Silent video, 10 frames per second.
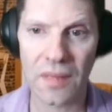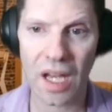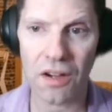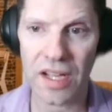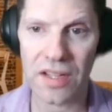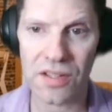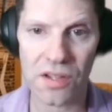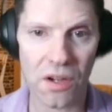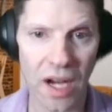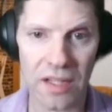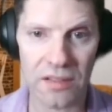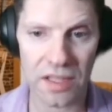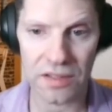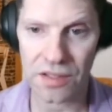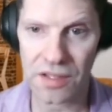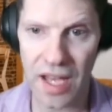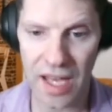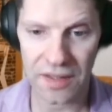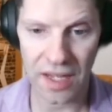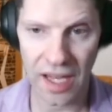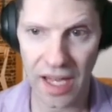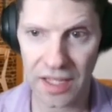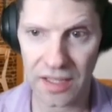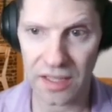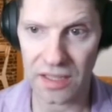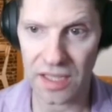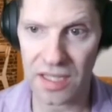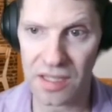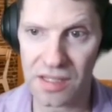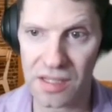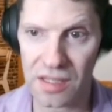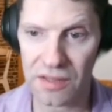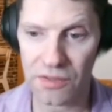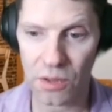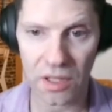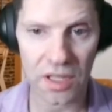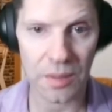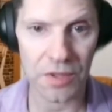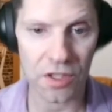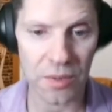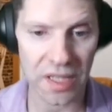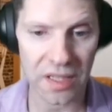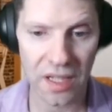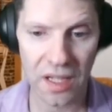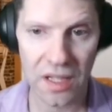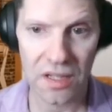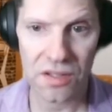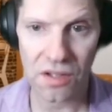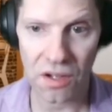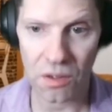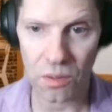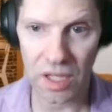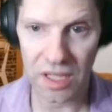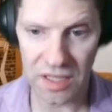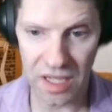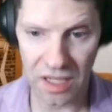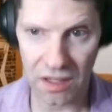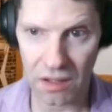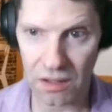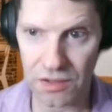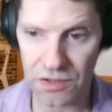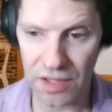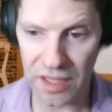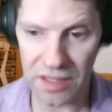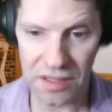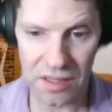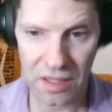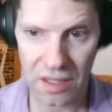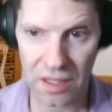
Okay, so I don't understand. They had an easy 4 club cube bid. So we're going to take all the tricks.